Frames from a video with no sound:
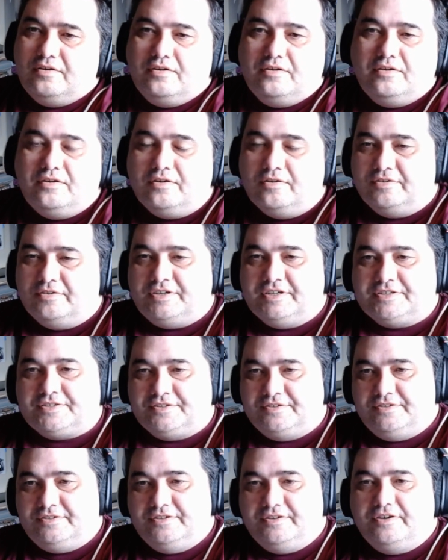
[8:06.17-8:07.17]
no, it
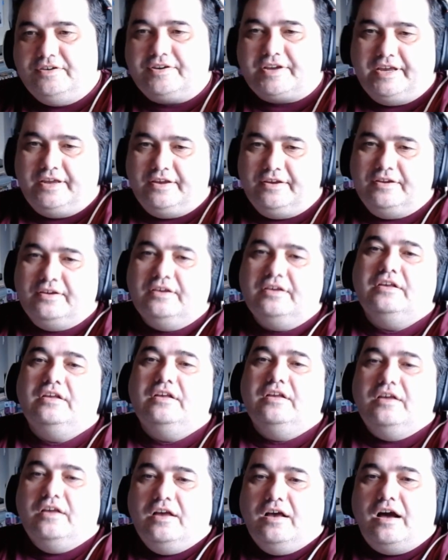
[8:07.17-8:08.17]
doesn't. Okay.
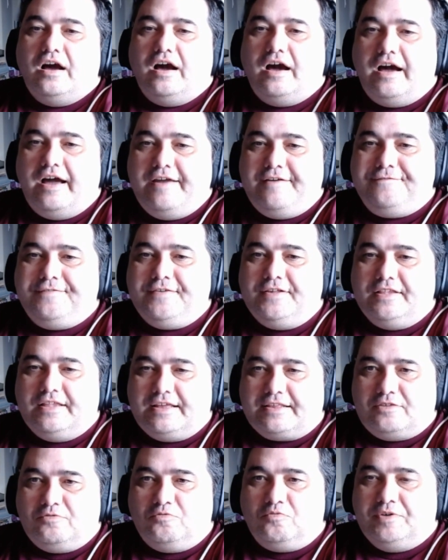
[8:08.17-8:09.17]
I feel
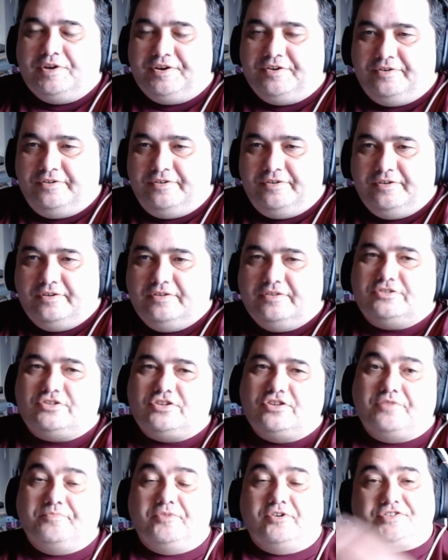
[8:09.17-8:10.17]
like the winner.
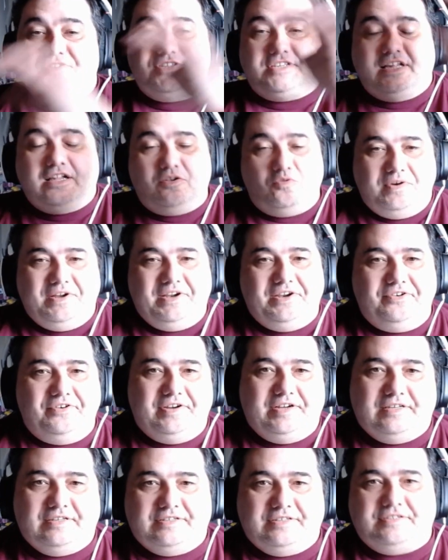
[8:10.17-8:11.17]
So the Marcel winner
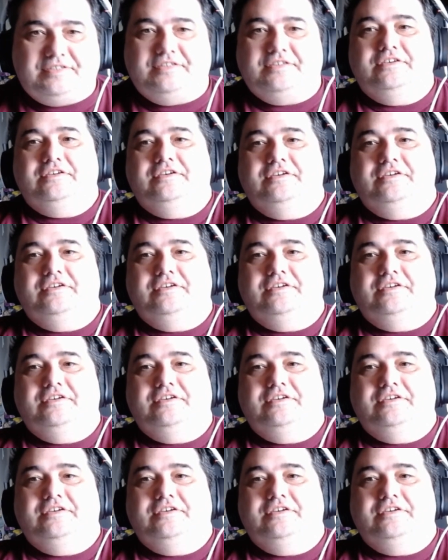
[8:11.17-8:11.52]
is